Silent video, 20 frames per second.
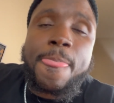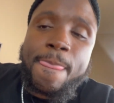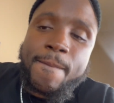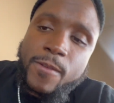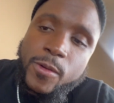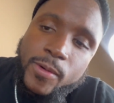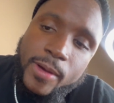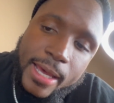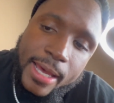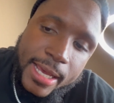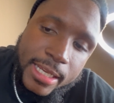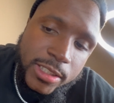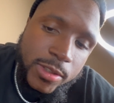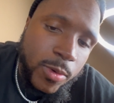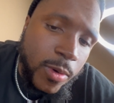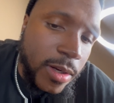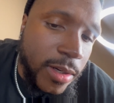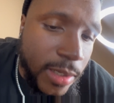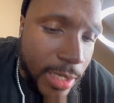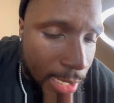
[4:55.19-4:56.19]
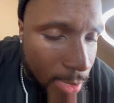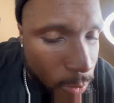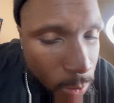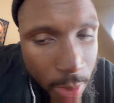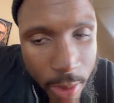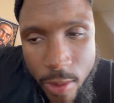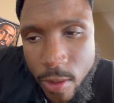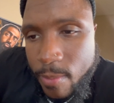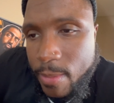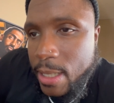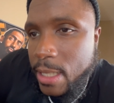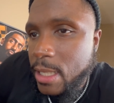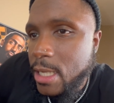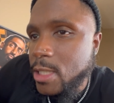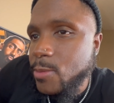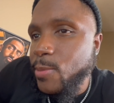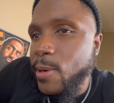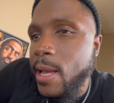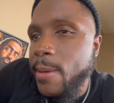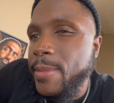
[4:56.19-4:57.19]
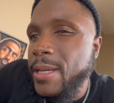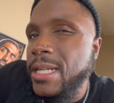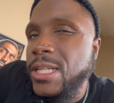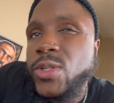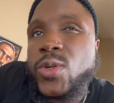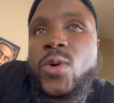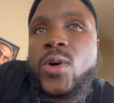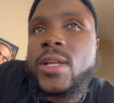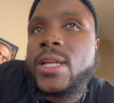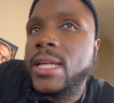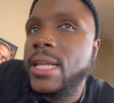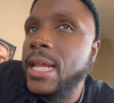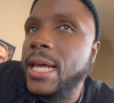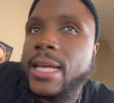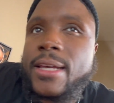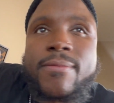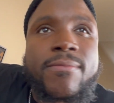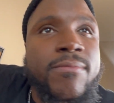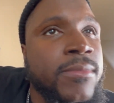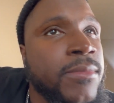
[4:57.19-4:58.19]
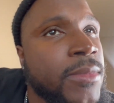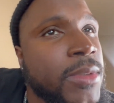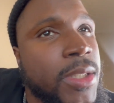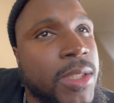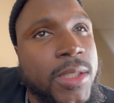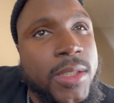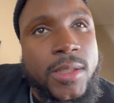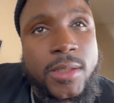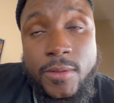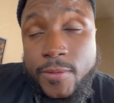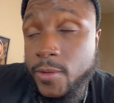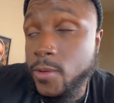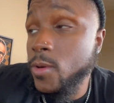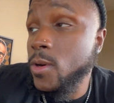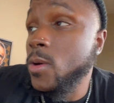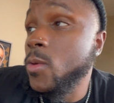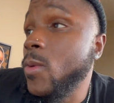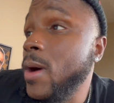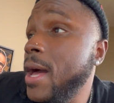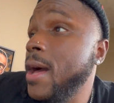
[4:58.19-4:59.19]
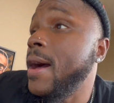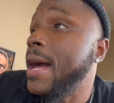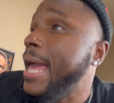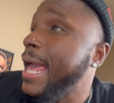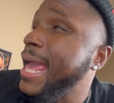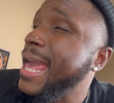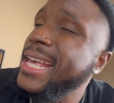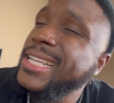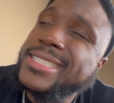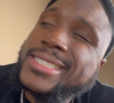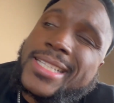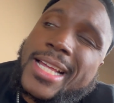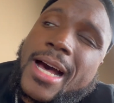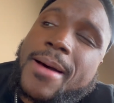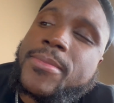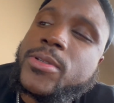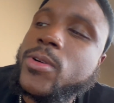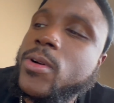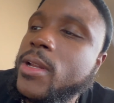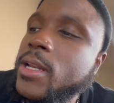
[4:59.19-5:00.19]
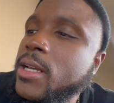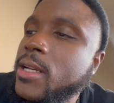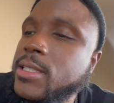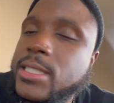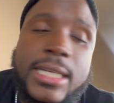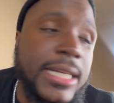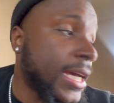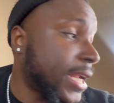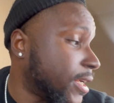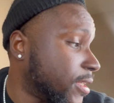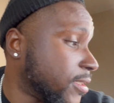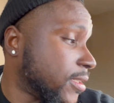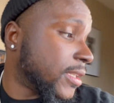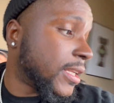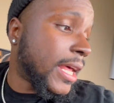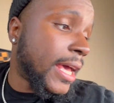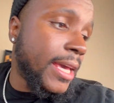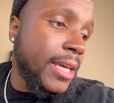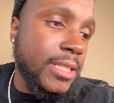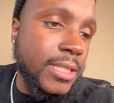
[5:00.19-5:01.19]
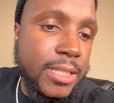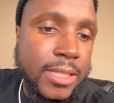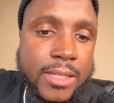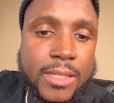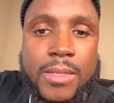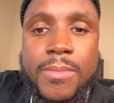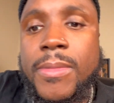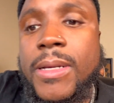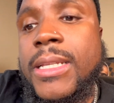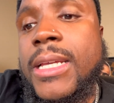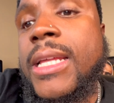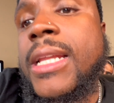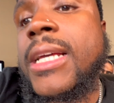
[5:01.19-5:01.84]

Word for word: You can ask Quona. I work on my lunch break. I've been doing it, like, for a while. I had stopped doing it because I got a little lazy, but then